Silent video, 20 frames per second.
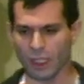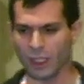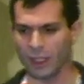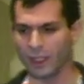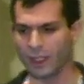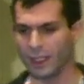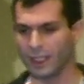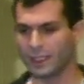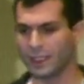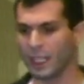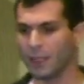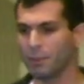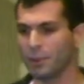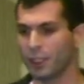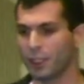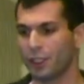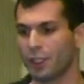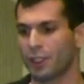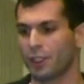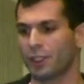The
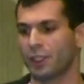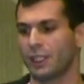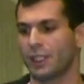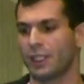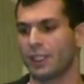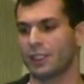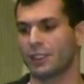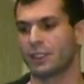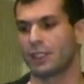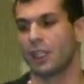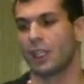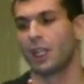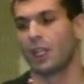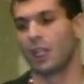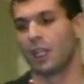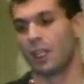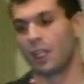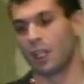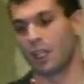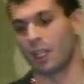example here is
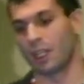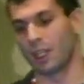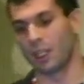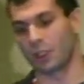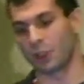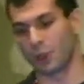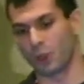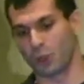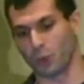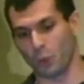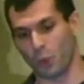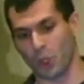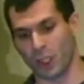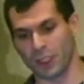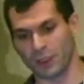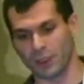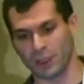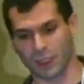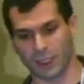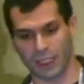Google
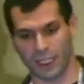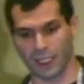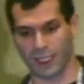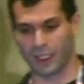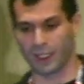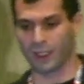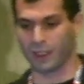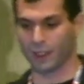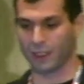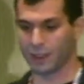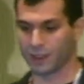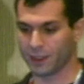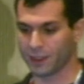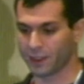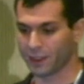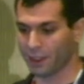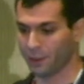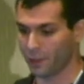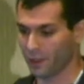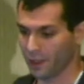Wallet, and this
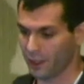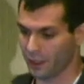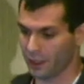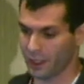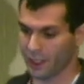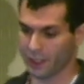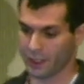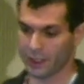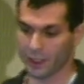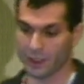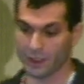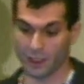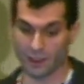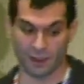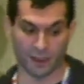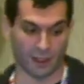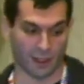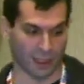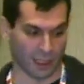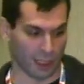is something
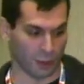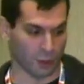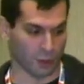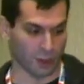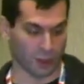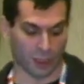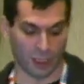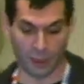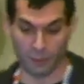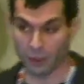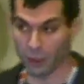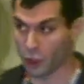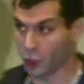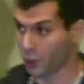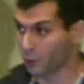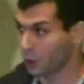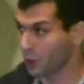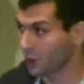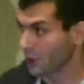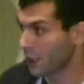that our
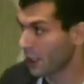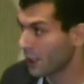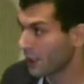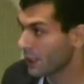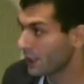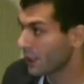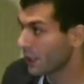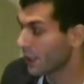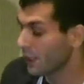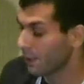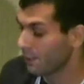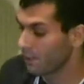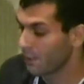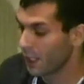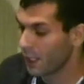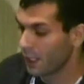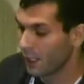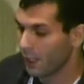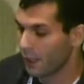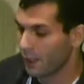Intrepidus guys
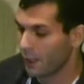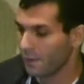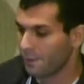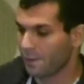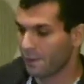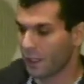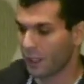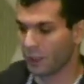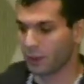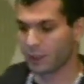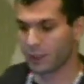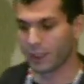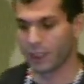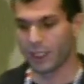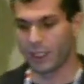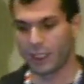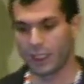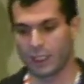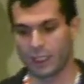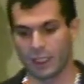found
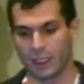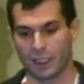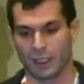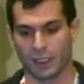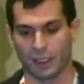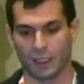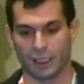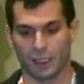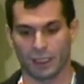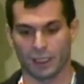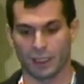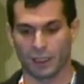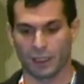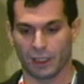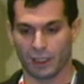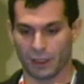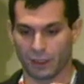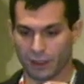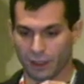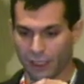
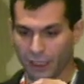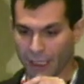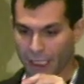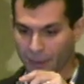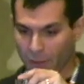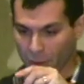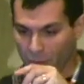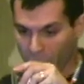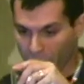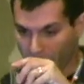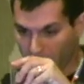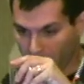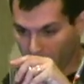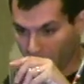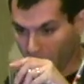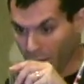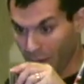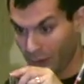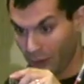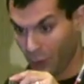in April of
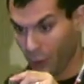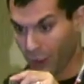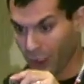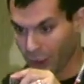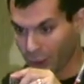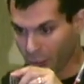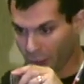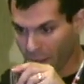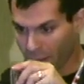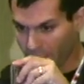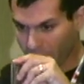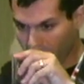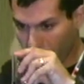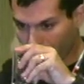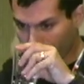2012,